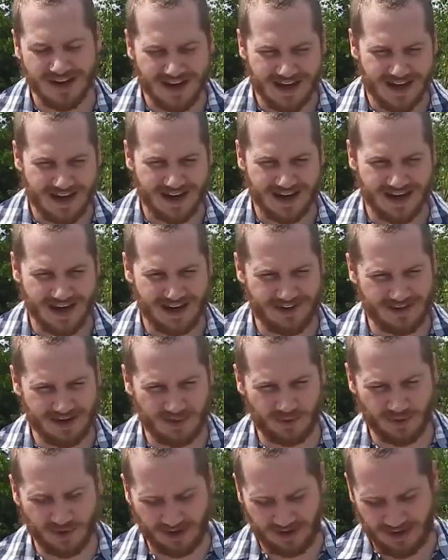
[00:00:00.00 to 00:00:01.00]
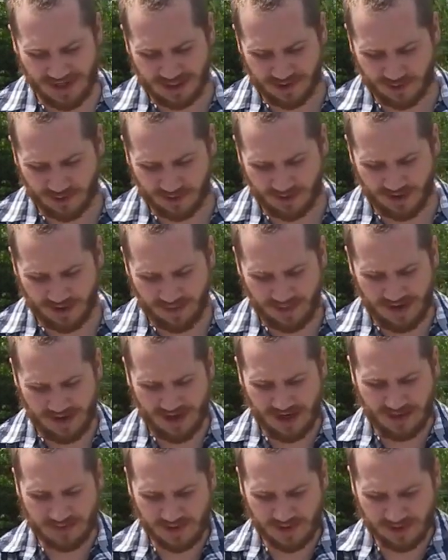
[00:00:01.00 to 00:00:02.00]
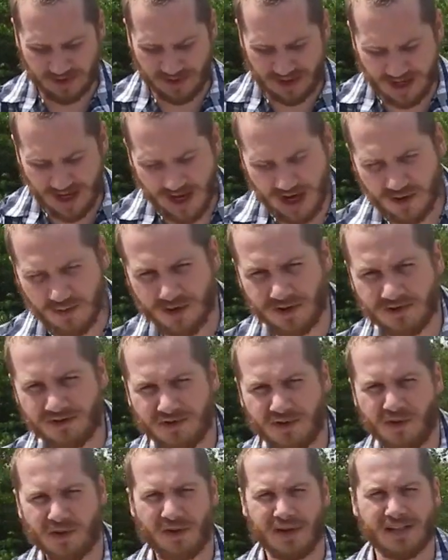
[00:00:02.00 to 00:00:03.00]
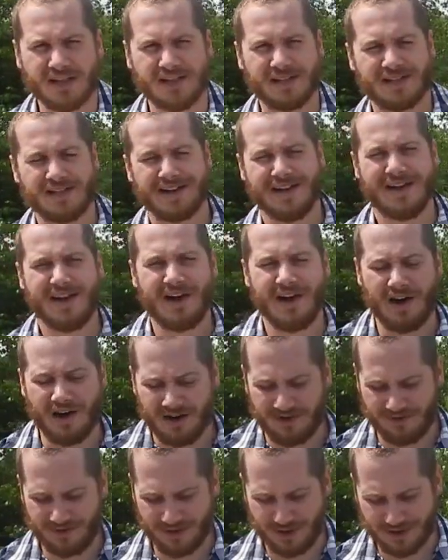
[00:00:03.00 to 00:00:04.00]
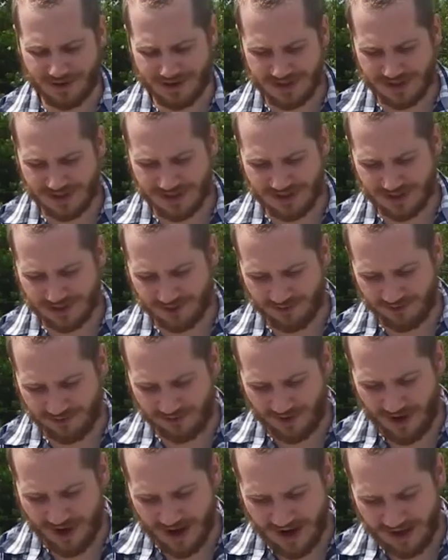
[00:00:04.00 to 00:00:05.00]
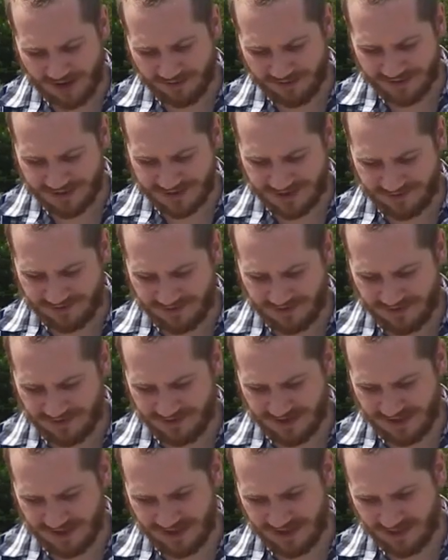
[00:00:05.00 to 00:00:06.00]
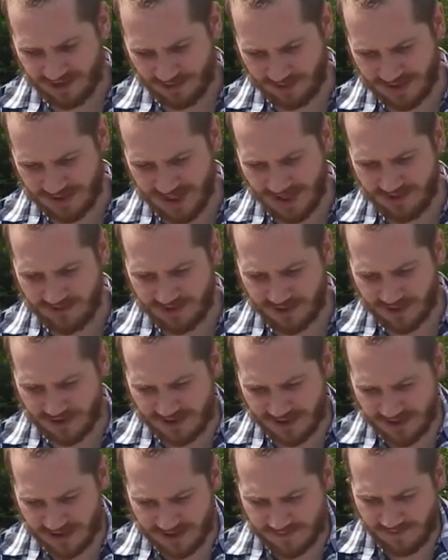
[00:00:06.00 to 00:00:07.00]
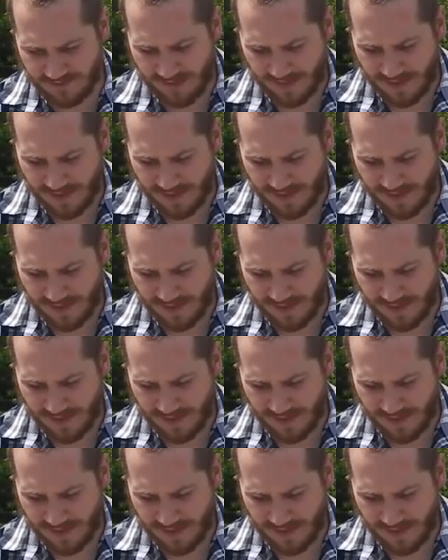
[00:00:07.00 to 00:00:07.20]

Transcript: And then that's where we're going to pick up. So today I want to focus on verses 5 to 15. So it's 10 verses.